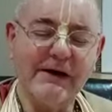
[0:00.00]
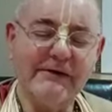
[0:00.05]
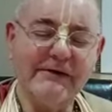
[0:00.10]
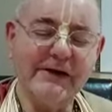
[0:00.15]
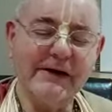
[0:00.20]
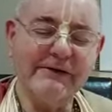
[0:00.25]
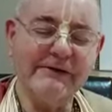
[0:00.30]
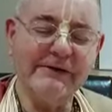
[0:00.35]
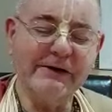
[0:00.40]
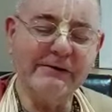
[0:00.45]

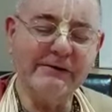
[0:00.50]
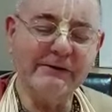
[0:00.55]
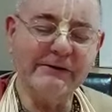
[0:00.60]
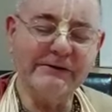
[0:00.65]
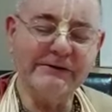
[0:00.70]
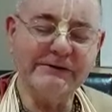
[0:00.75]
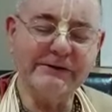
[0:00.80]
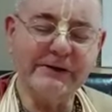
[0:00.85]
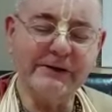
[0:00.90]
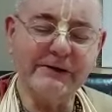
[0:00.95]
Then there
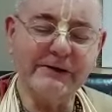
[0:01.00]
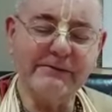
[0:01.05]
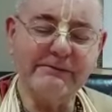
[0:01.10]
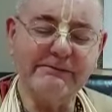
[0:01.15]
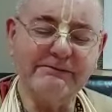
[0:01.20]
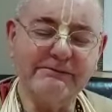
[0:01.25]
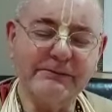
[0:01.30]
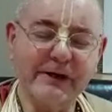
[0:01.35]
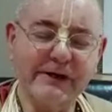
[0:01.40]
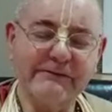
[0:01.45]
is
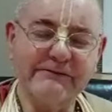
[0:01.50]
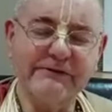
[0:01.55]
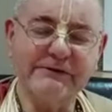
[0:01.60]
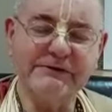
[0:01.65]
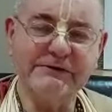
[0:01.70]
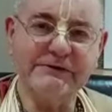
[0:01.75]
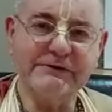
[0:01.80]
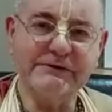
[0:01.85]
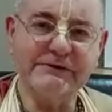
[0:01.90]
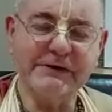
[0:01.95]

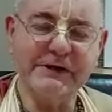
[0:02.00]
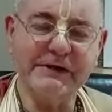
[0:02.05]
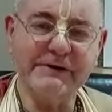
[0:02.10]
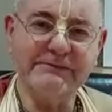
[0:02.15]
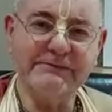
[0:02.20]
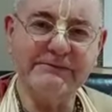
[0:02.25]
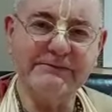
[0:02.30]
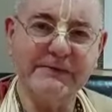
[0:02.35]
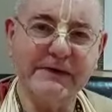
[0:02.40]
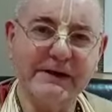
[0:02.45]
Prembhachitya.
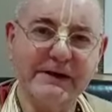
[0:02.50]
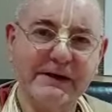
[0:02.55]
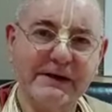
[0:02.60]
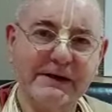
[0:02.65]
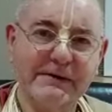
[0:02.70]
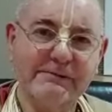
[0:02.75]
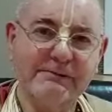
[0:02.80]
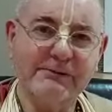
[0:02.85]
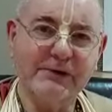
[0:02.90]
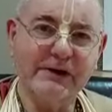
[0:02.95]

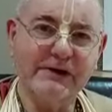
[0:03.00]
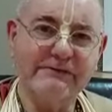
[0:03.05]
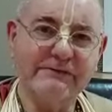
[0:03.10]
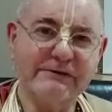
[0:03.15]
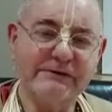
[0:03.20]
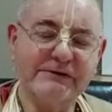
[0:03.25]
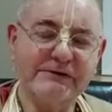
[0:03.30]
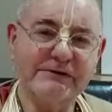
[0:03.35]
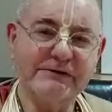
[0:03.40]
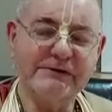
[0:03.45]

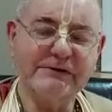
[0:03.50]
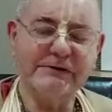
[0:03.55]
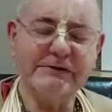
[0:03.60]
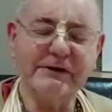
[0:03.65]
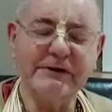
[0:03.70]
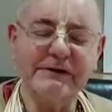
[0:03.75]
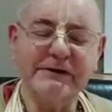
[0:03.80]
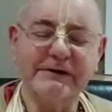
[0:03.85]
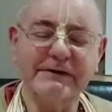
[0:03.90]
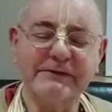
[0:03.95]

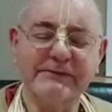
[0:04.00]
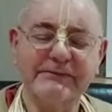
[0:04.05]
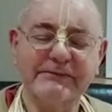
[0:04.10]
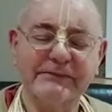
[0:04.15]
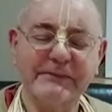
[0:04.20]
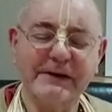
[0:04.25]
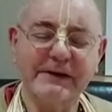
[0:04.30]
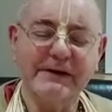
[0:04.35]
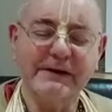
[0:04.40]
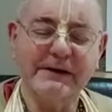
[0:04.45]
Prembhachitya
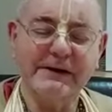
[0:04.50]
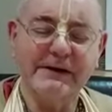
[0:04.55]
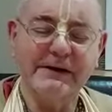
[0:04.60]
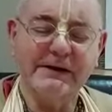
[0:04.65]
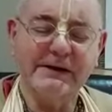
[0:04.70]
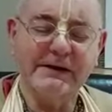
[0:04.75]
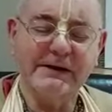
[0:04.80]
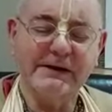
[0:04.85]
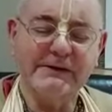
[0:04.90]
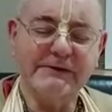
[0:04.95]

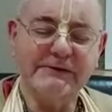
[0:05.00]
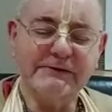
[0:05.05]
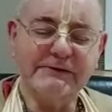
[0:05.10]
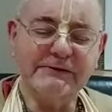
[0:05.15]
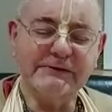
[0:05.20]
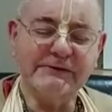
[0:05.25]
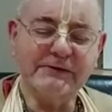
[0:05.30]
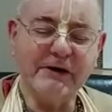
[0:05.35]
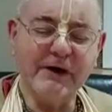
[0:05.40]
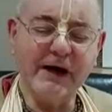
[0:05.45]
is
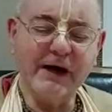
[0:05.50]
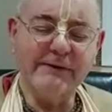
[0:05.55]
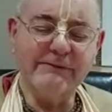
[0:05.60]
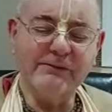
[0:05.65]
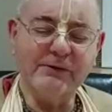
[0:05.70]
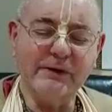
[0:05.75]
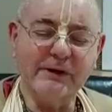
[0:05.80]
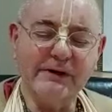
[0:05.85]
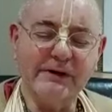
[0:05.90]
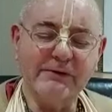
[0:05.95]
described
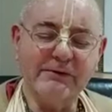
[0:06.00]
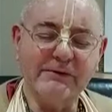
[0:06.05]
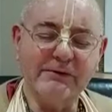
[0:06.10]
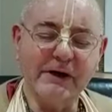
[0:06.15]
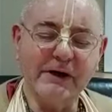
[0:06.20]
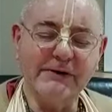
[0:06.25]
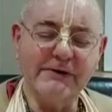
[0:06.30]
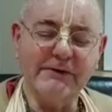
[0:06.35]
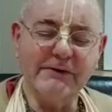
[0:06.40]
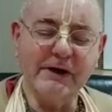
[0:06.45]
when
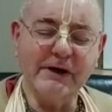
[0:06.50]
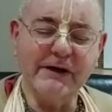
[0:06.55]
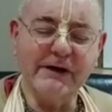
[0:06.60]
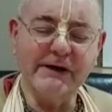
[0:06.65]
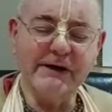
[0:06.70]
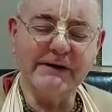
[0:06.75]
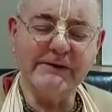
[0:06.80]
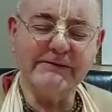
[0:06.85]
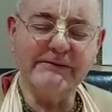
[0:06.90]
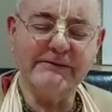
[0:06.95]

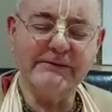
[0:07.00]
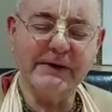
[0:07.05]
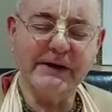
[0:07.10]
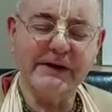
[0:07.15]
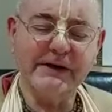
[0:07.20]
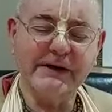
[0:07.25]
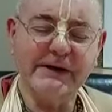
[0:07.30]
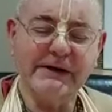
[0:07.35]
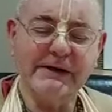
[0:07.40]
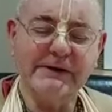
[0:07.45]
Radharani
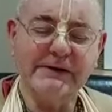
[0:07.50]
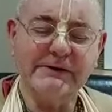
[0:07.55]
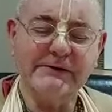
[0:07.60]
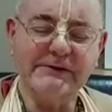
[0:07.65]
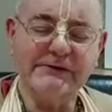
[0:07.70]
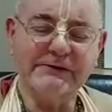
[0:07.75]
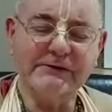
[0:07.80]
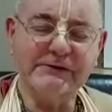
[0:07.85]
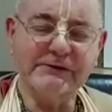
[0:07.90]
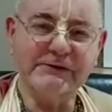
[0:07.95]

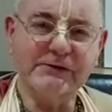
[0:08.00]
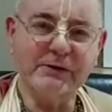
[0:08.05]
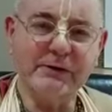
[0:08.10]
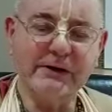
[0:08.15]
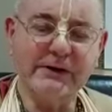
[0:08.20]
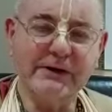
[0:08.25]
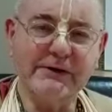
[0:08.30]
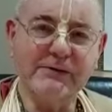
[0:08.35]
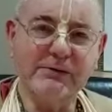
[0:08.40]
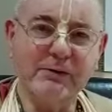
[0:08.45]
is
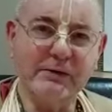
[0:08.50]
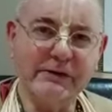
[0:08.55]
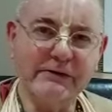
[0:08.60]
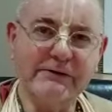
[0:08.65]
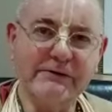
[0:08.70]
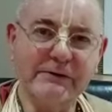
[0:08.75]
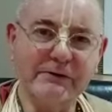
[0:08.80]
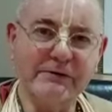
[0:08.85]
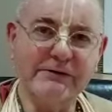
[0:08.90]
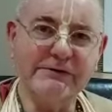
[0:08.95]
situated
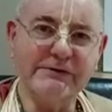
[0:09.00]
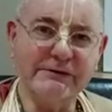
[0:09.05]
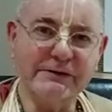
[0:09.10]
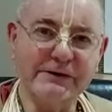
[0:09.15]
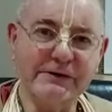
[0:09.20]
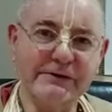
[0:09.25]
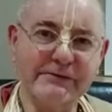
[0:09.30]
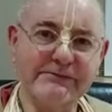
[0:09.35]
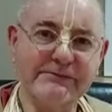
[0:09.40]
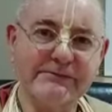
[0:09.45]
with
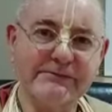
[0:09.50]
Krishna,